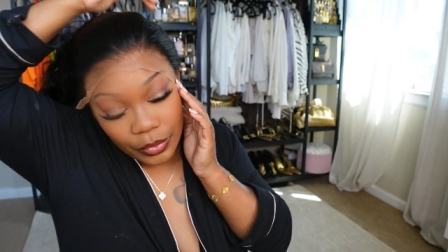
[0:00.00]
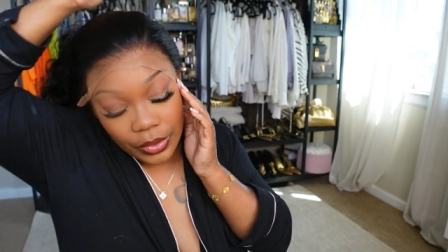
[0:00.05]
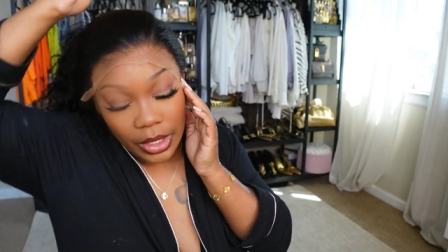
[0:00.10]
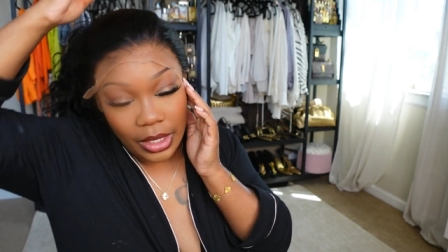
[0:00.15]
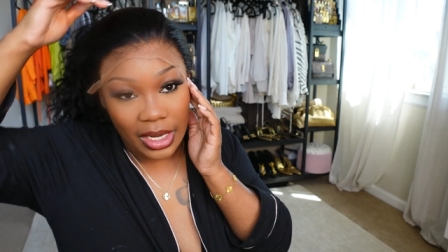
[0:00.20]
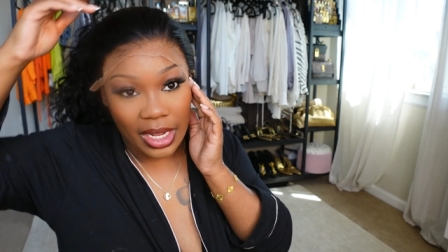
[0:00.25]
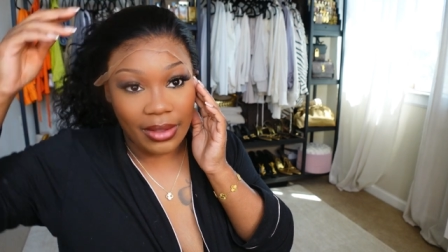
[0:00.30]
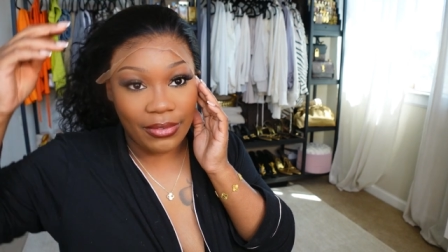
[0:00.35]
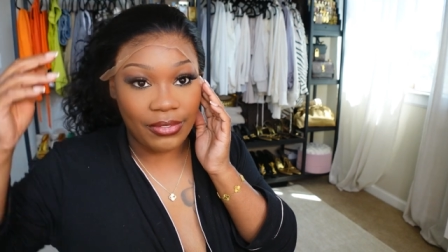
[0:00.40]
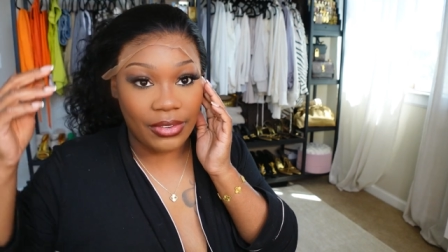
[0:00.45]

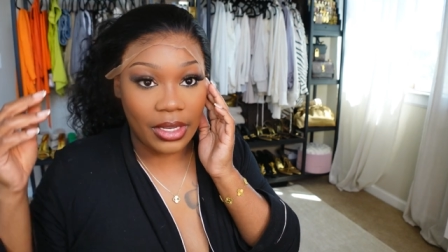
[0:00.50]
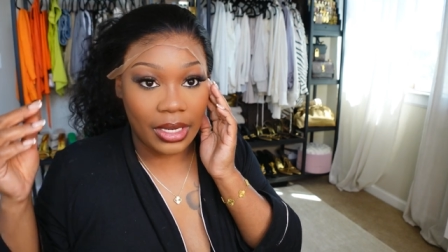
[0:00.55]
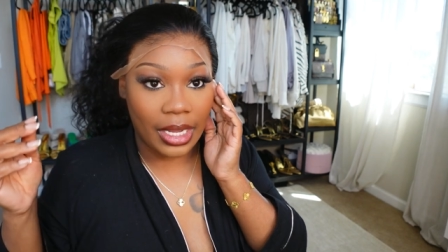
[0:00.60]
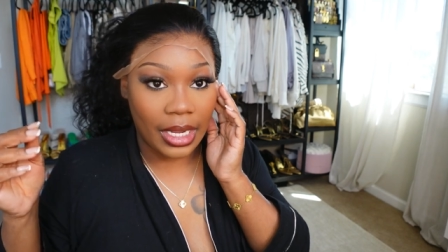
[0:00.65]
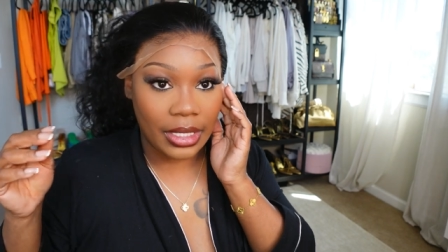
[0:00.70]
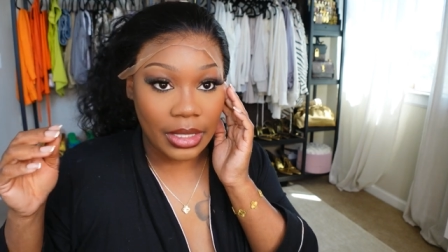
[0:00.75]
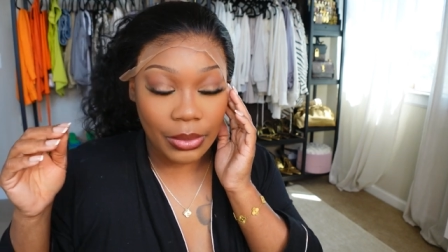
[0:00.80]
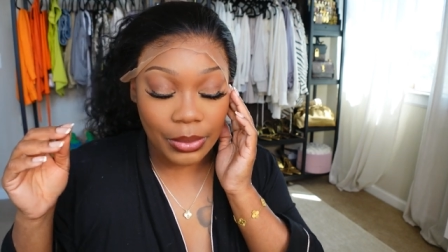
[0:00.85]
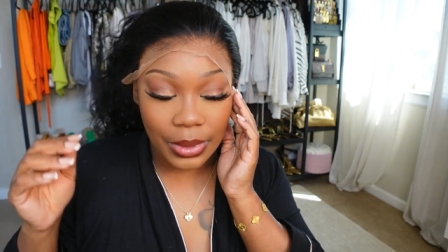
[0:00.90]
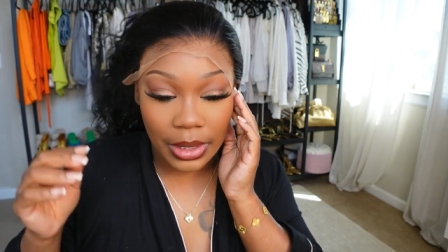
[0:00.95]
And I feel
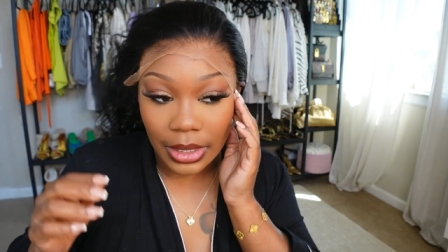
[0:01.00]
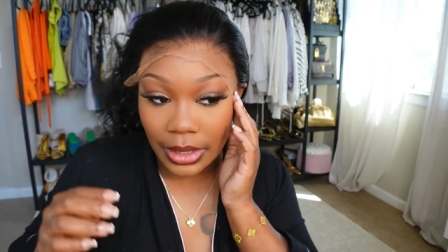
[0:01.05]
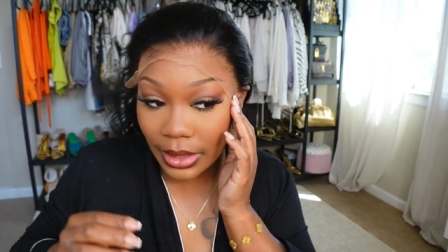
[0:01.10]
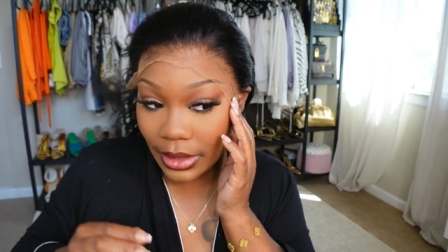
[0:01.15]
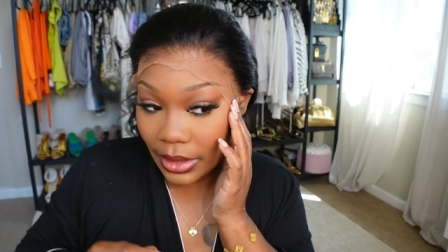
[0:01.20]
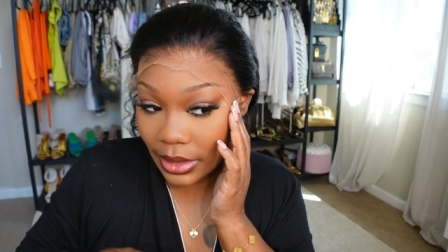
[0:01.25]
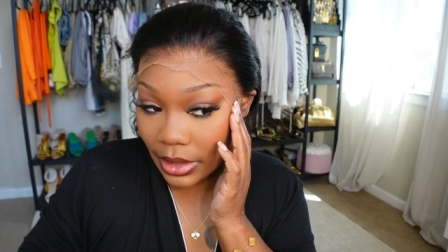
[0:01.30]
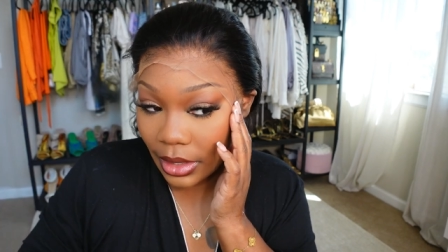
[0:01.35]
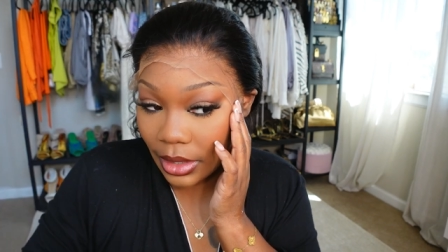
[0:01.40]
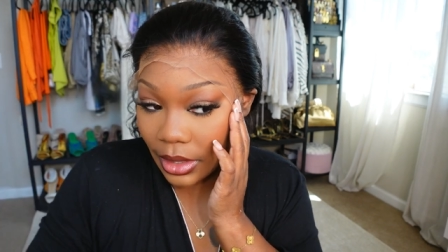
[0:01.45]
like the wig
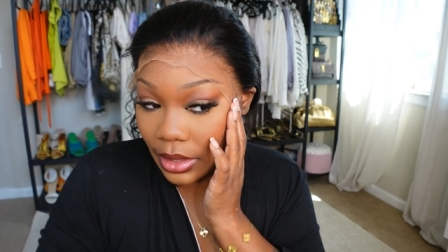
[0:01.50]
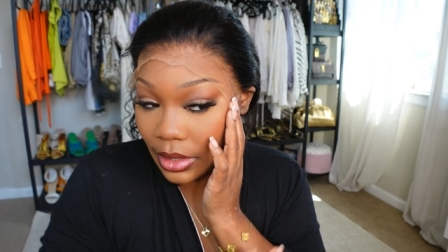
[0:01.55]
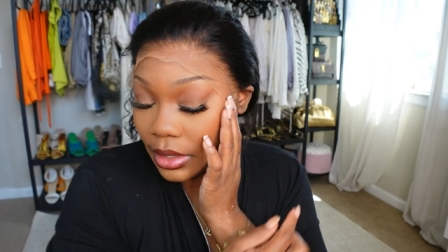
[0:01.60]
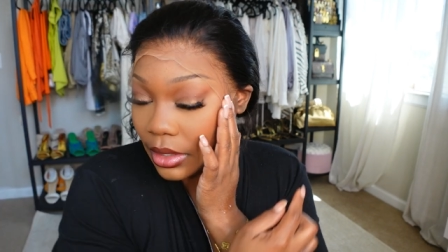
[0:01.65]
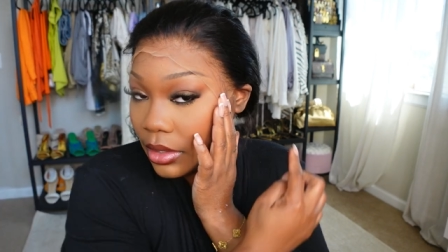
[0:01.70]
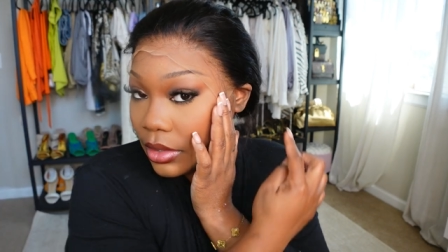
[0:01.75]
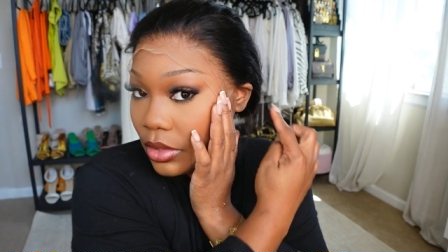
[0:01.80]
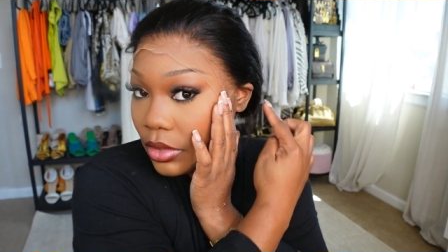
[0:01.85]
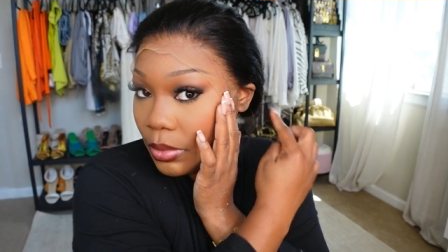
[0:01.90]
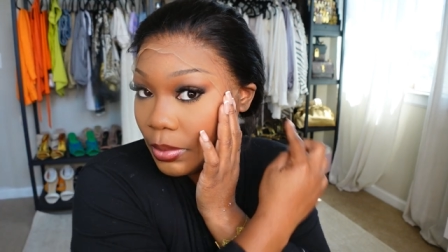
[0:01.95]
is still a
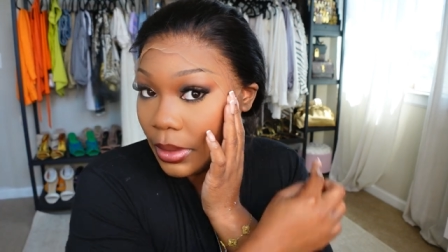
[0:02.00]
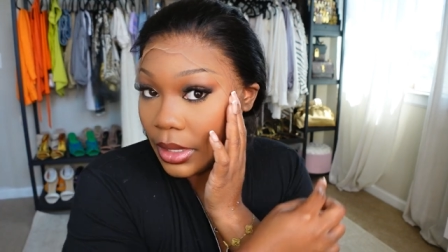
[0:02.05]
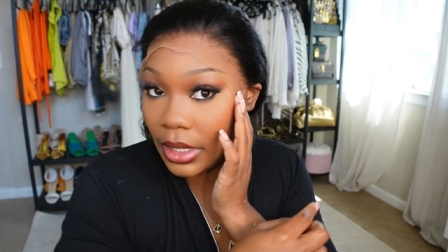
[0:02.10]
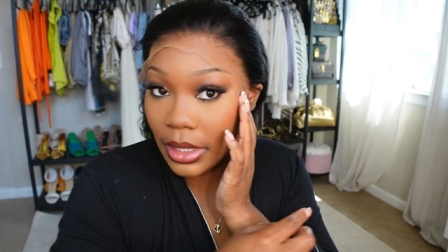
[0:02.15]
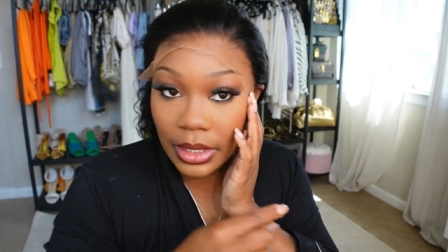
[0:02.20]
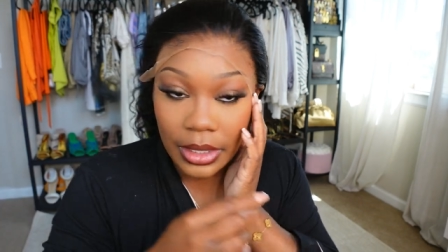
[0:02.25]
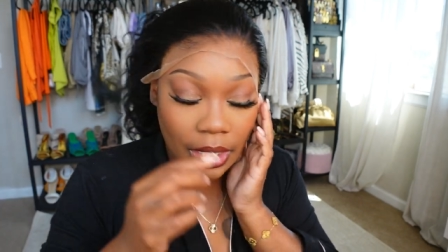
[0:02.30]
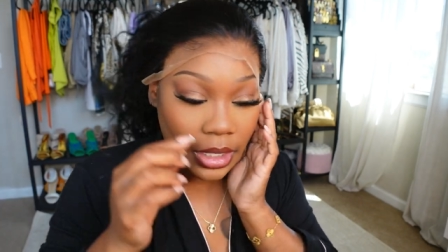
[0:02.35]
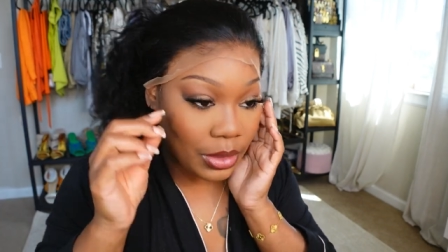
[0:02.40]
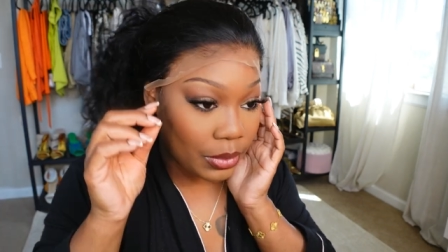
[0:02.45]
little too
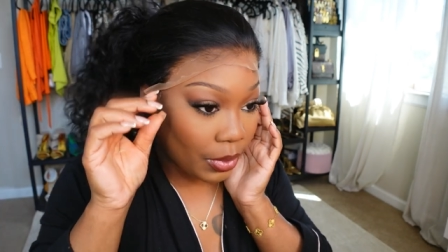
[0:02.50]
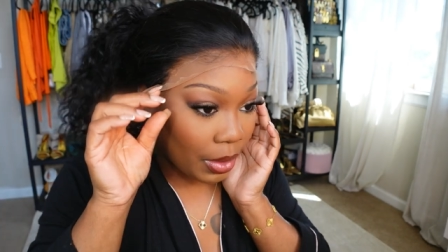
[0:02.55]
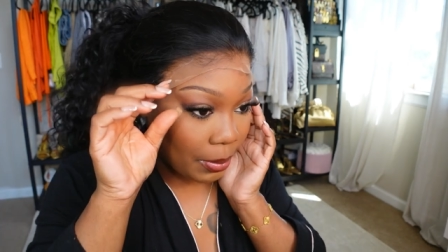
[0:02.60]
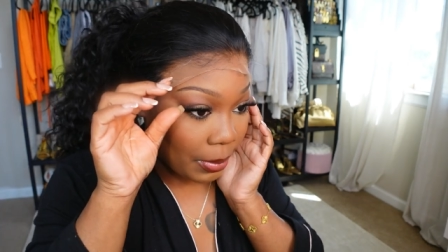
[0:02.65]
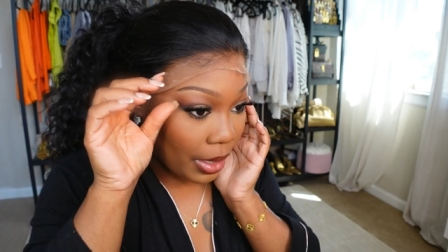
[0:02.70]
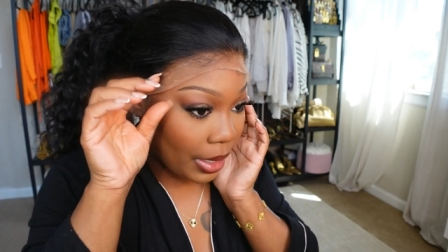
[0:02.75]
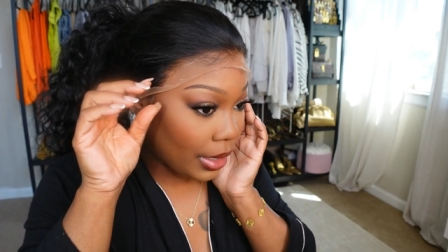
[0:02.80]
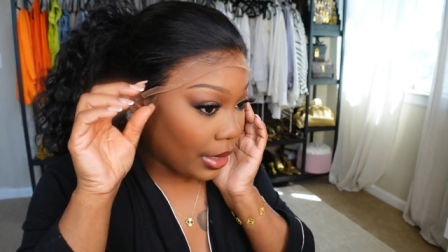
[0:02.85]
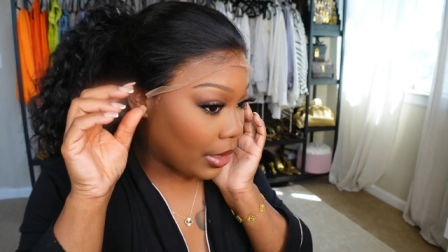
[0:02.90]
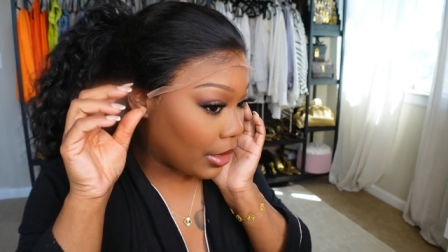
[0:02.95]
big. That's why
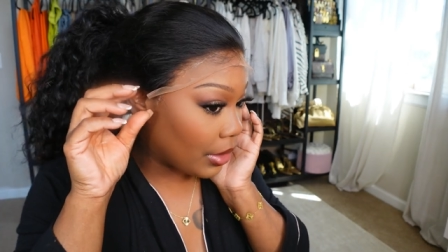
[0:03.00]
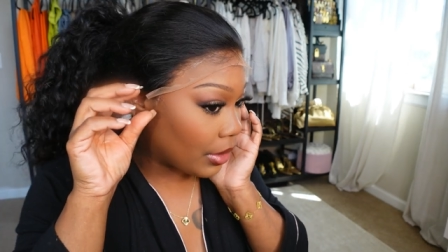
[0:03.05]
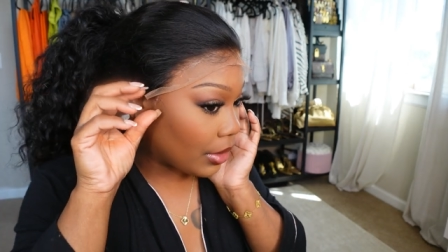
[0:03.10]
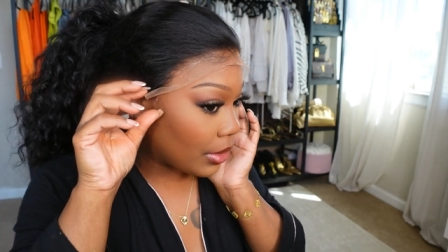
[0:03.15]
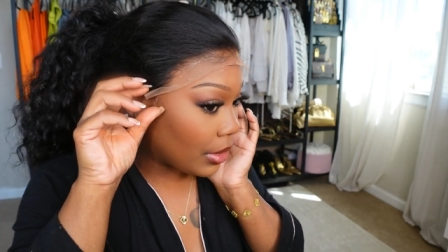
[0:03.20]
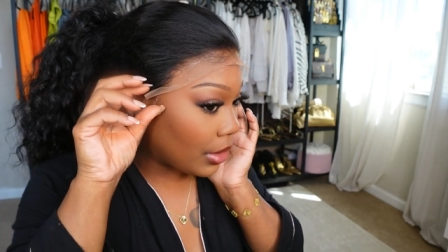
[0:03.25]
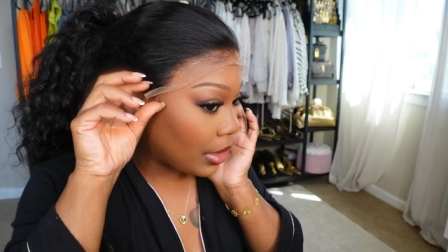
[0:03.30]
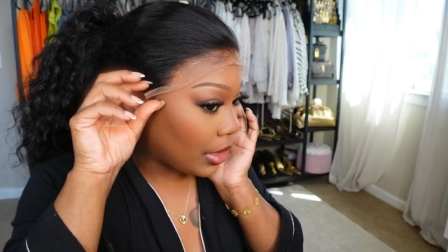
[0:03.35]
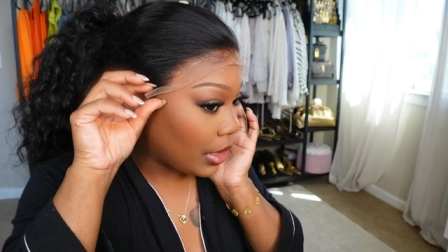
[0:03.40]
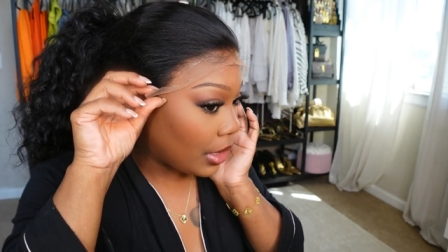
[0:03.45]
my
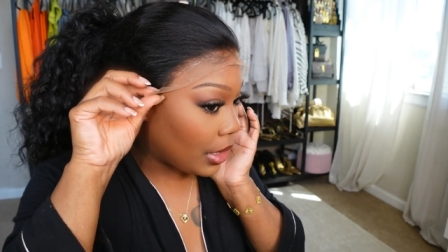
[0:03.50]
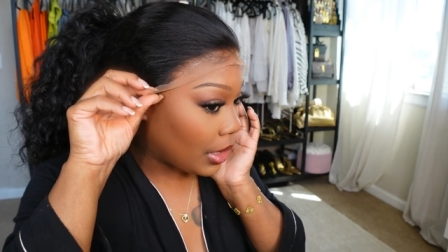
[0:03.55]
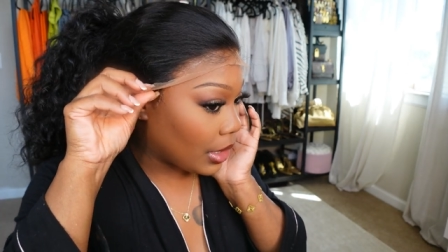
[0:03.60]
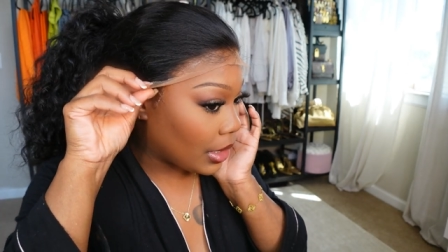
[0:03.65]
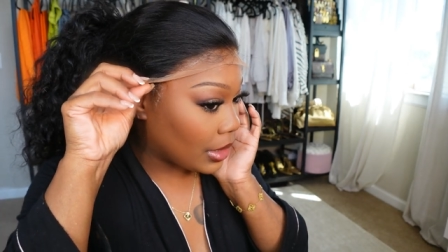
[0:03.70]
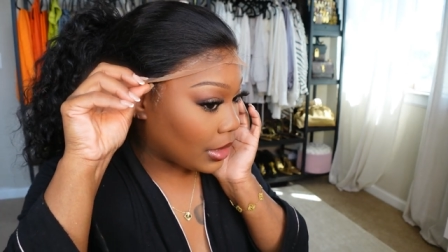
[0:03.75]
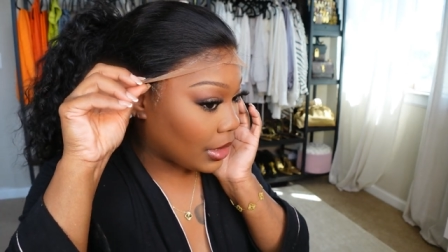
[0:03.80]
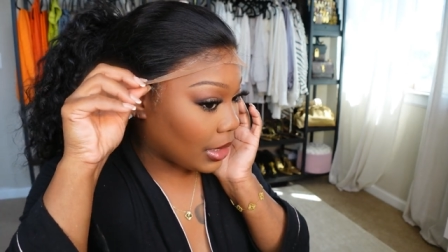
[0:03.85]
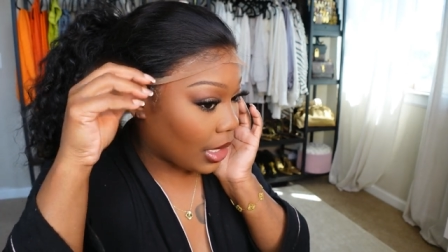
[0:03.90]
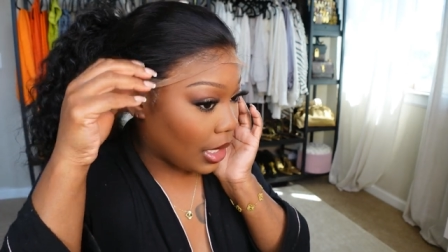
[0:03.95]
ear
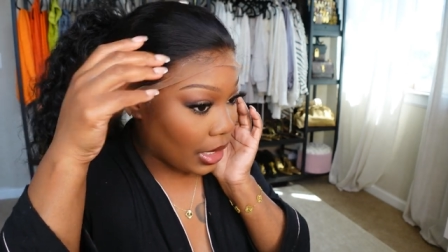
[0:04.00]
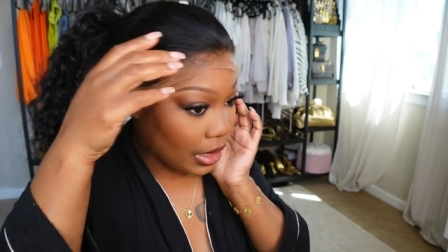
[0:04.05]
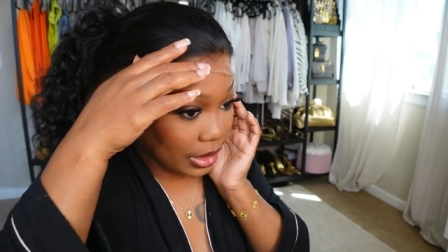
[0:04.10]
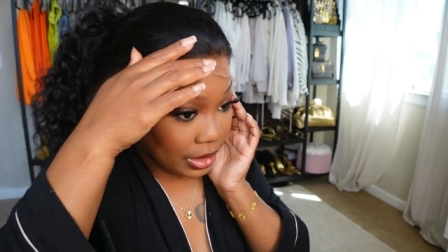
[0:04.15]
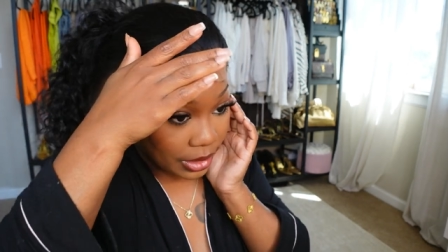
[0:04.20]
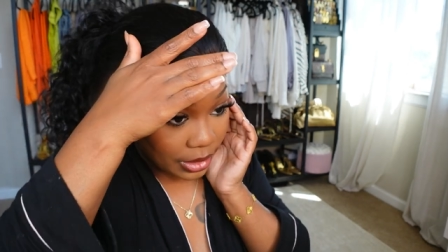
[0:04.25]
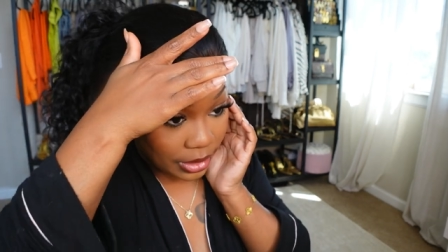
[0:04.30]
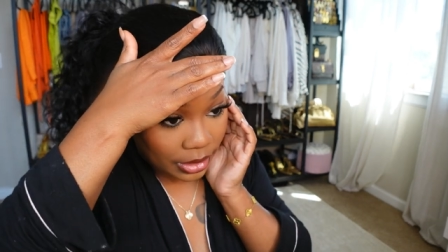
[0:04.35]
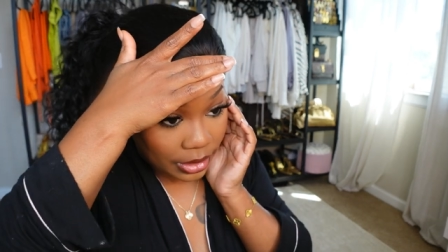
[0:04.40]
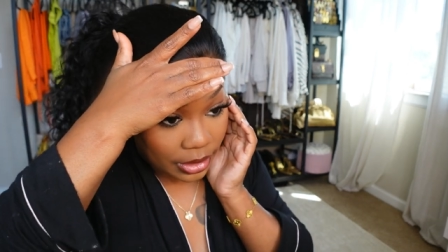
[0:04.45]
is kind
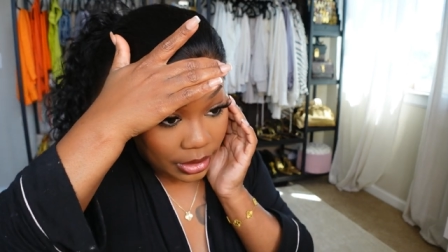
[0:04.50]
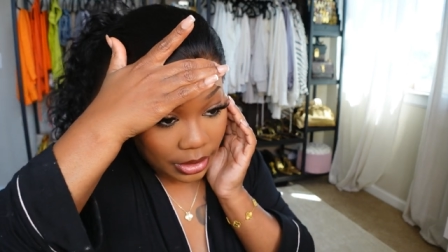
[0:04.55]
of,